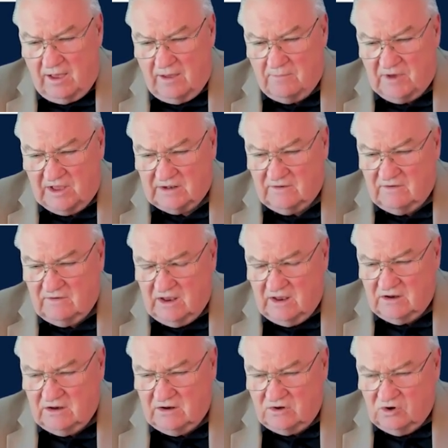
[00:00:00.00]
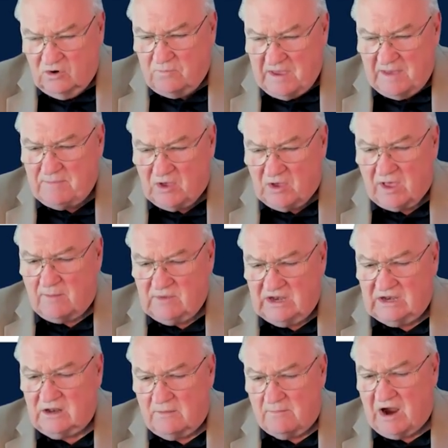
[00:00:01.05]
But new people coming
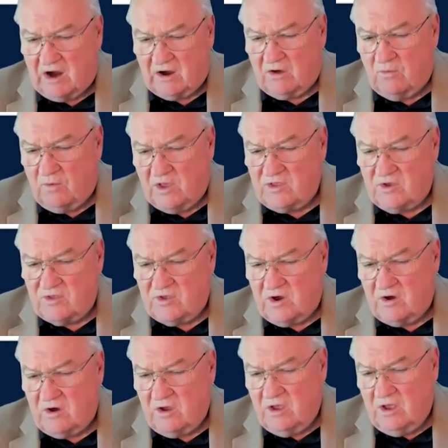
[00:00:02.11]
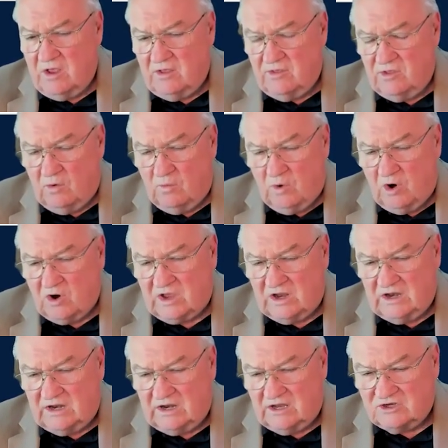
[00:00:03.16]
in the market, whether they're
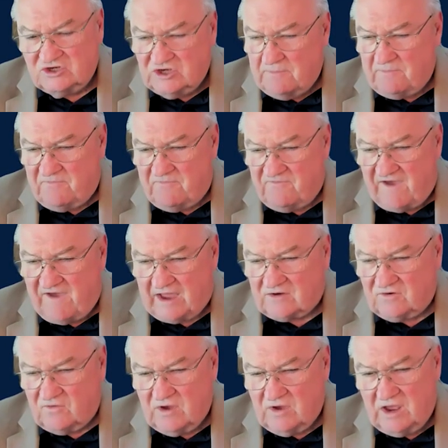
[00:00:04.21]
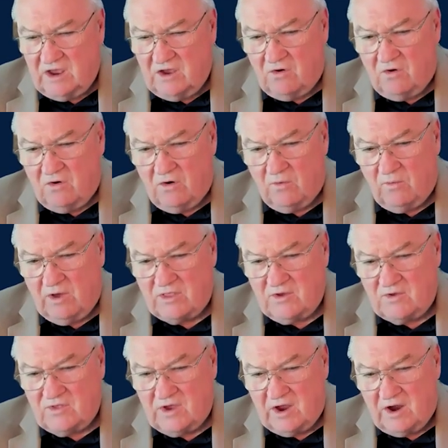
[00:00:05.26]
working in a chip factory or
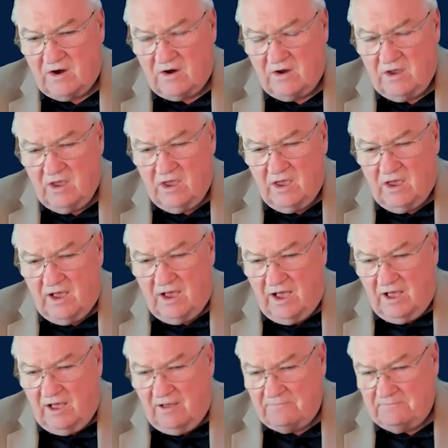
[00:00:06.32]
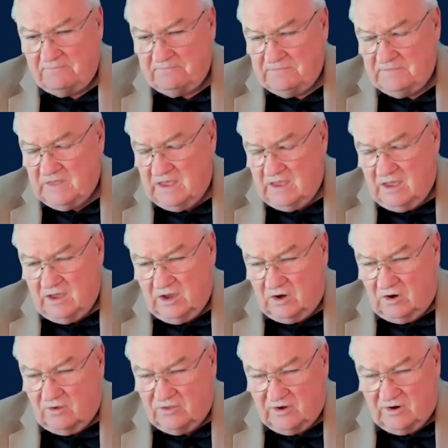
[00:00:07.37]
whether um,
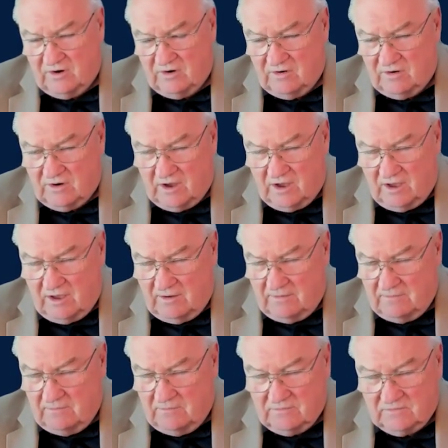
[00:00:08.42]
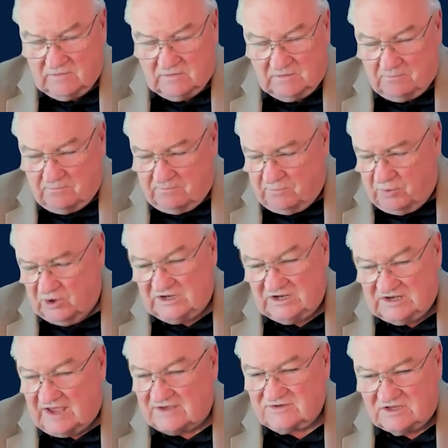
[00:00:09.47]
they're putting
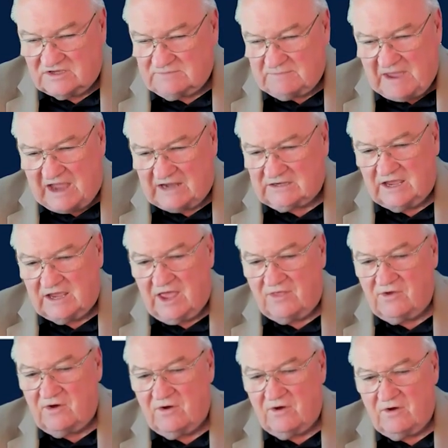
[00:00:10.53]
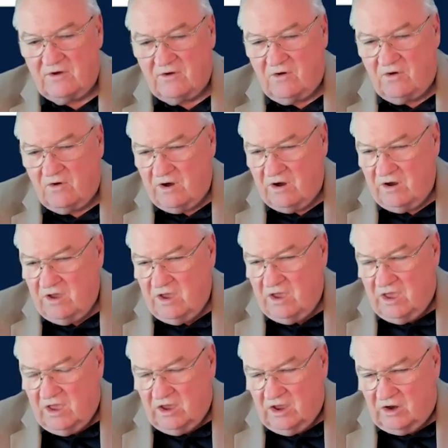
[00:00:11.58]
Teslas back together, or
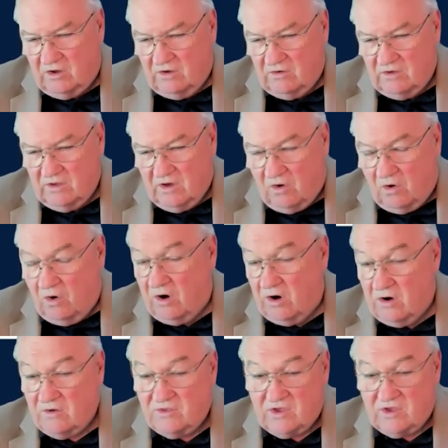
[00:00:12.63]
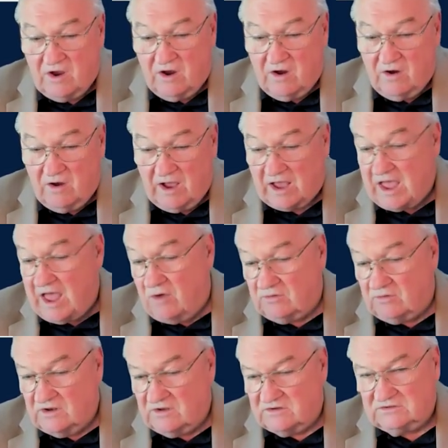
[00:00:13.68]
they're
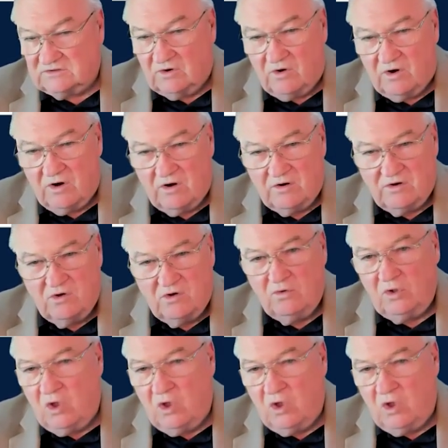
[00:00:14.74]
accountants or new